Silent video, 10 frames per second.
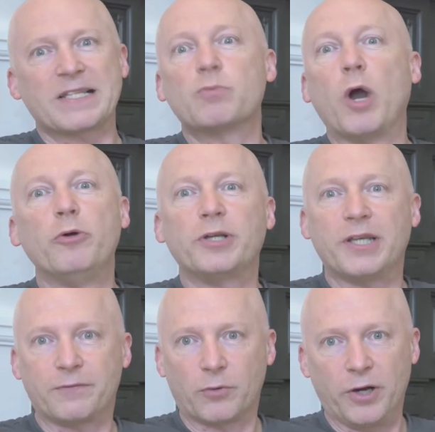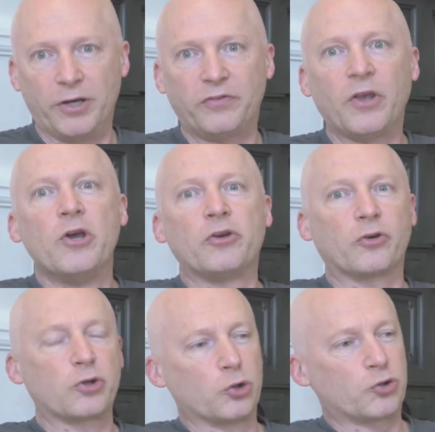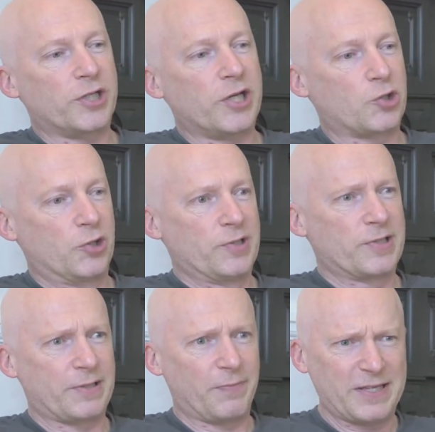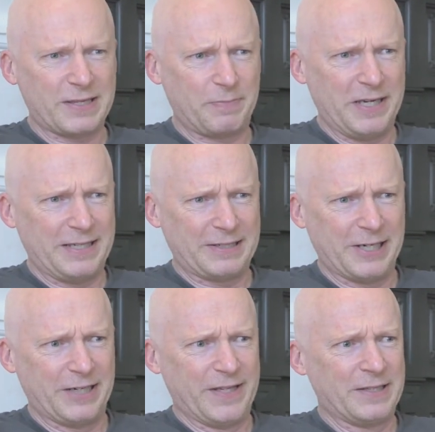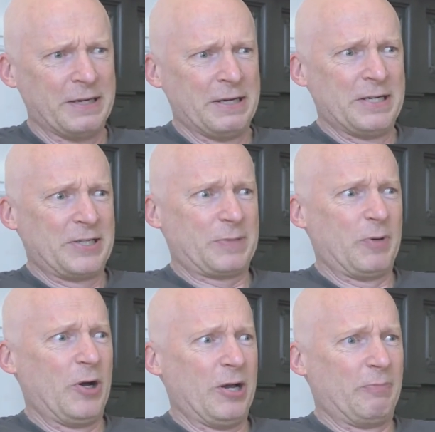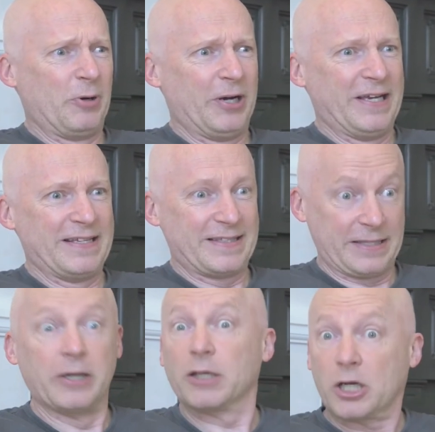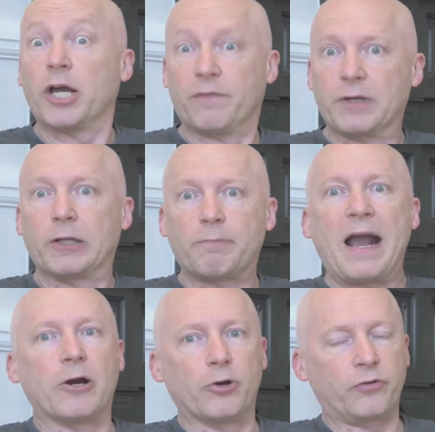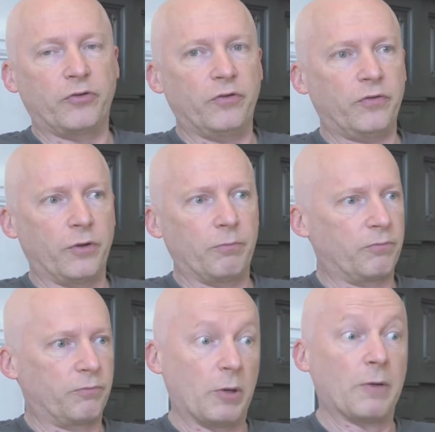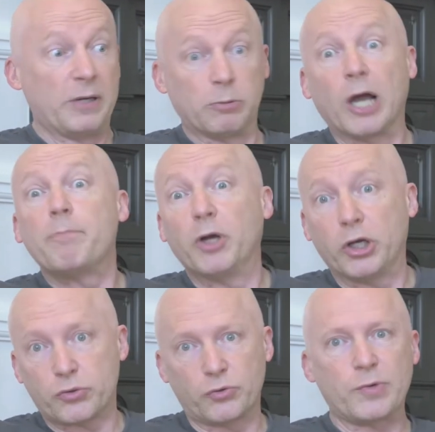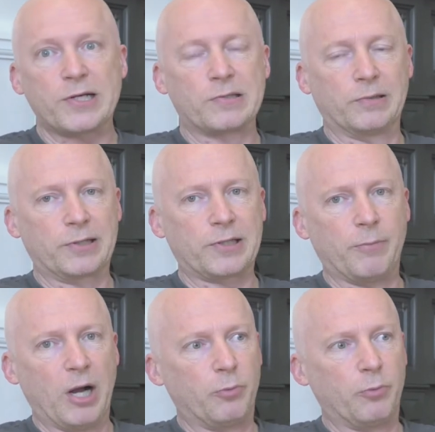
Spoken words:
won't give rise to contradictions. This had been kind of inspired by certain kind of little paradoxes that people like Bertrand Russell had come up